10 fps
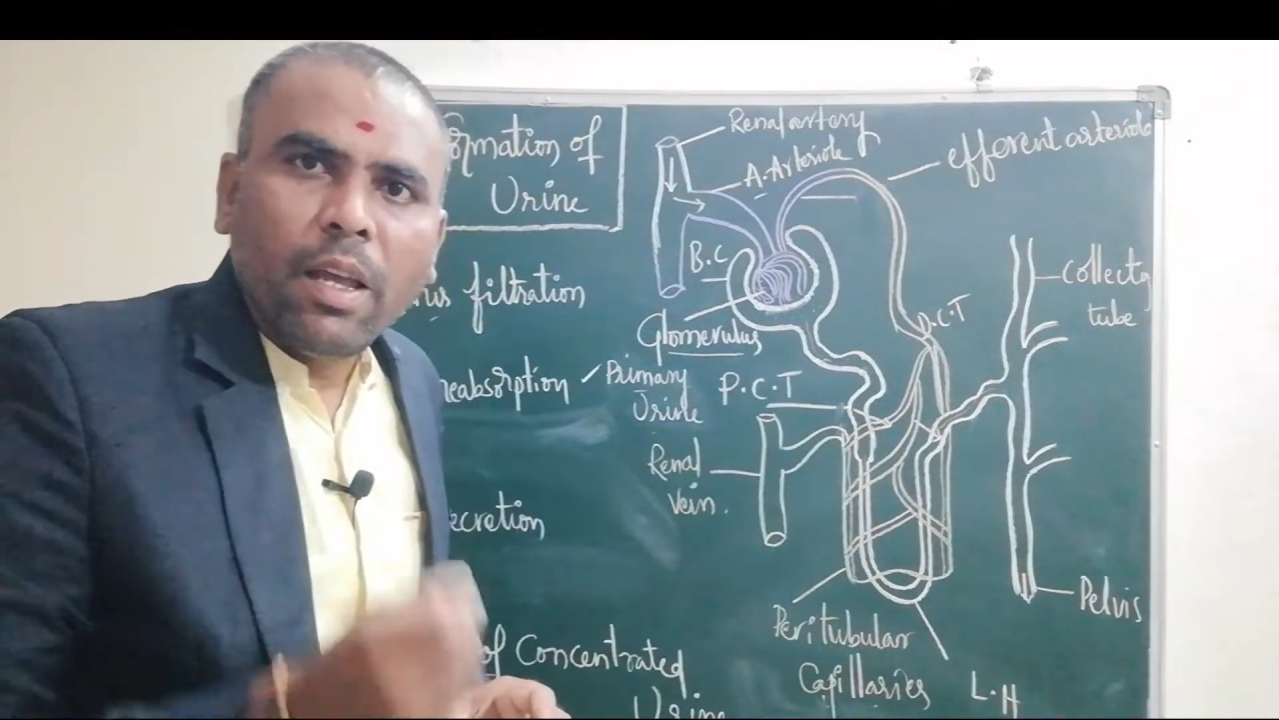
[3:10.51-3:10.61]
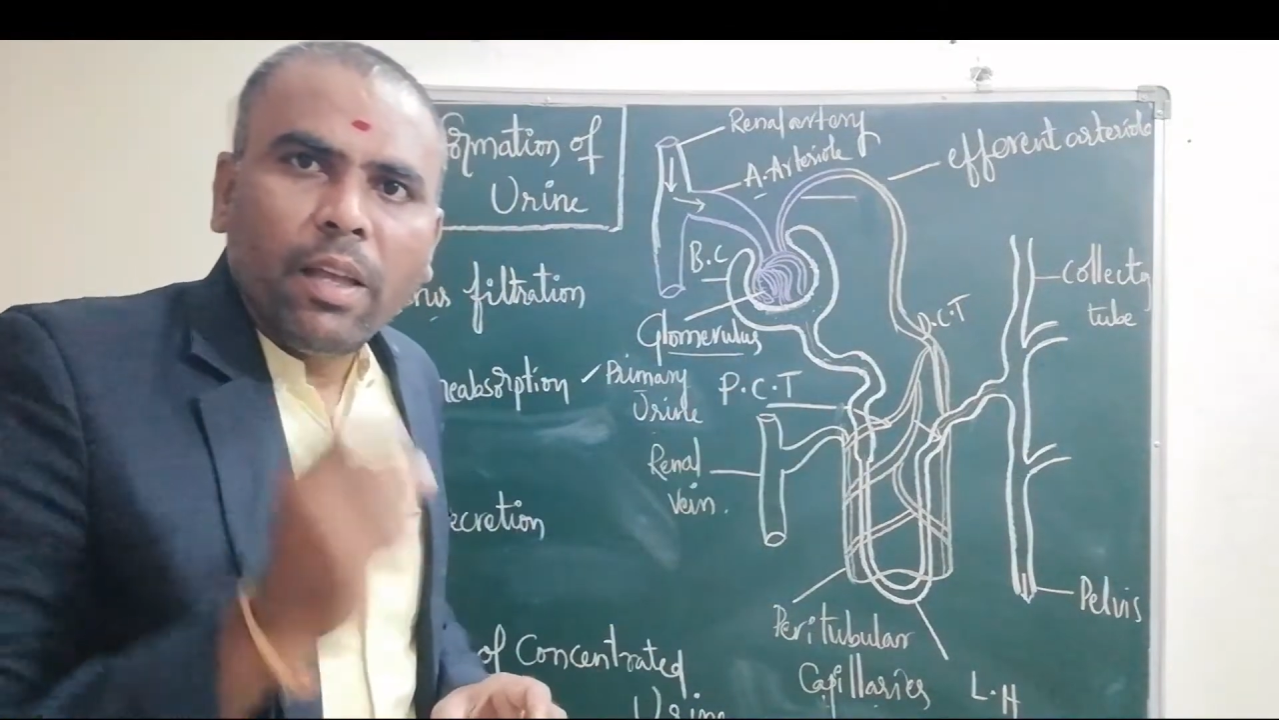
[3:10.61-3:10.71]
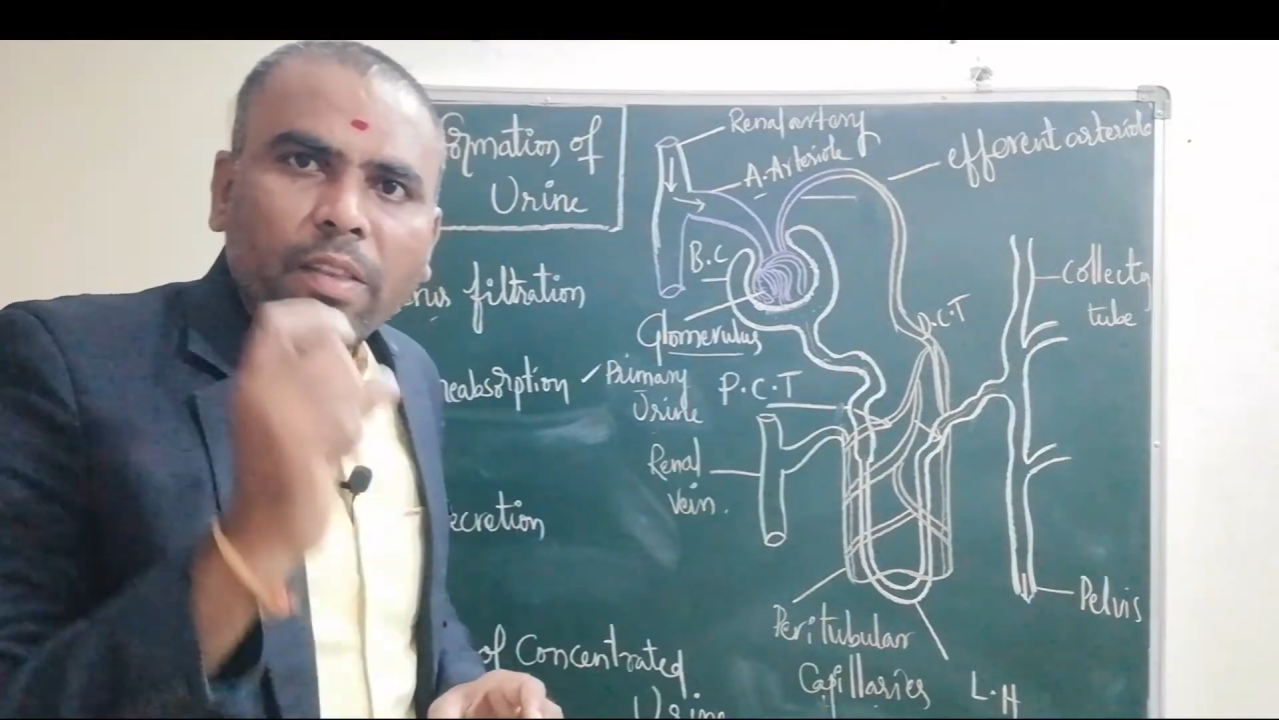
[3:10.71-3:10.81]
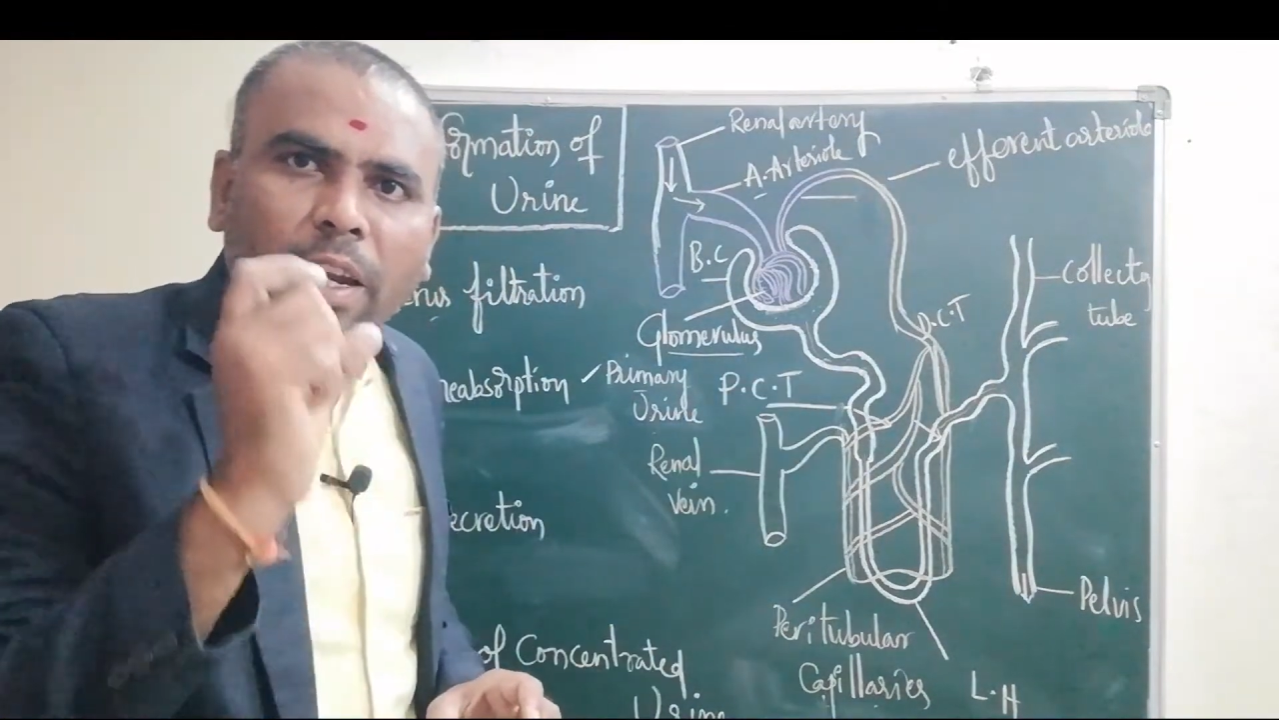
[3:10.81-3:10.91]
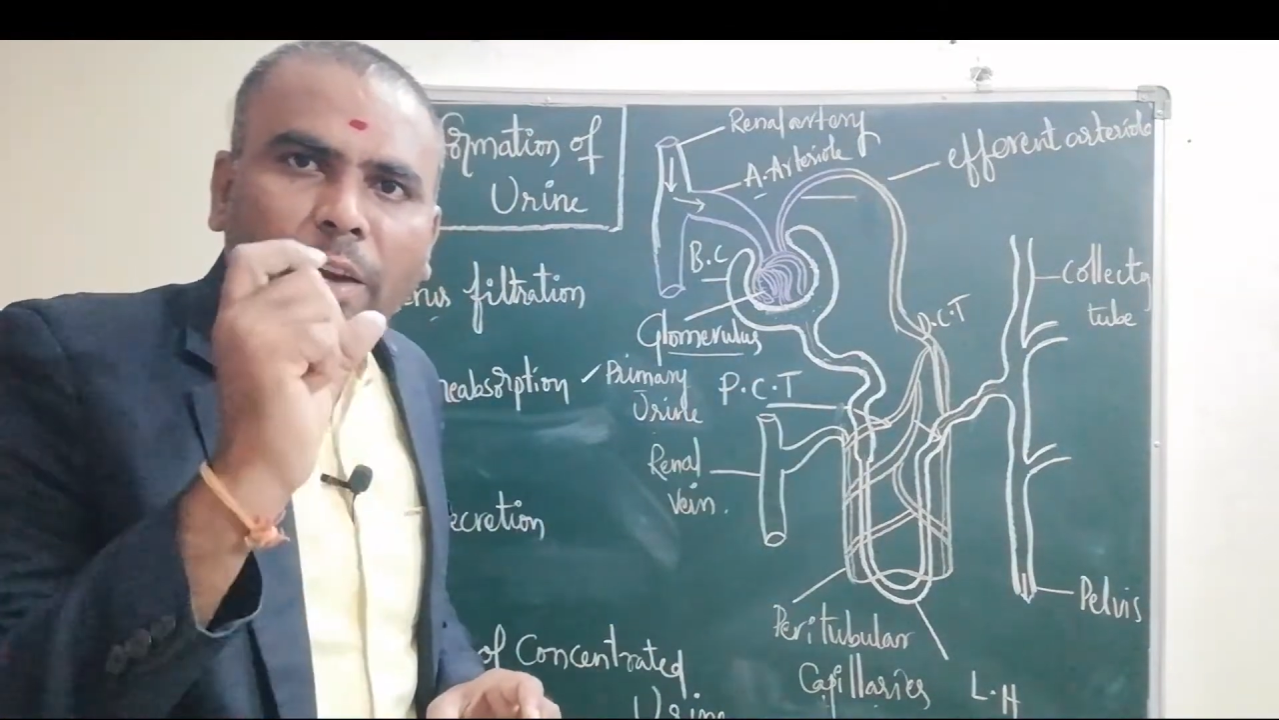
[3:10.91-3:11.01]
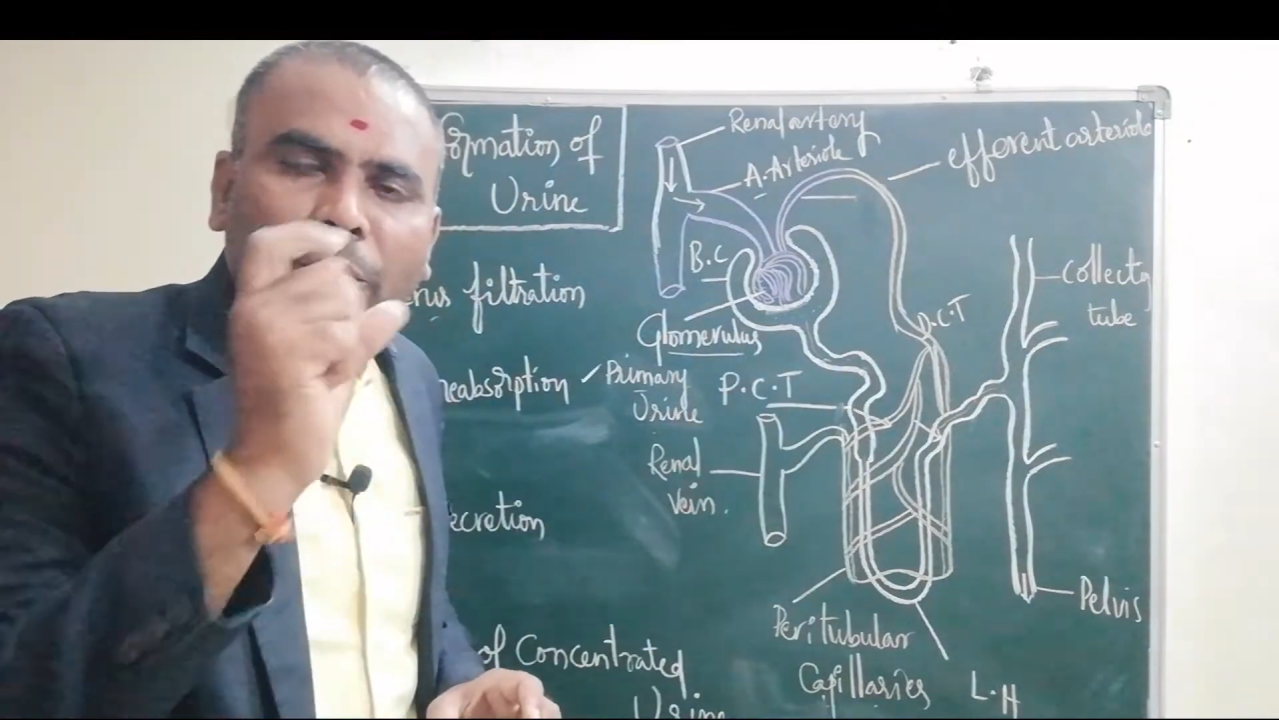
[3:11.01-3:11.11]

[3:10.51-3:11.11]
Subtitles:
there are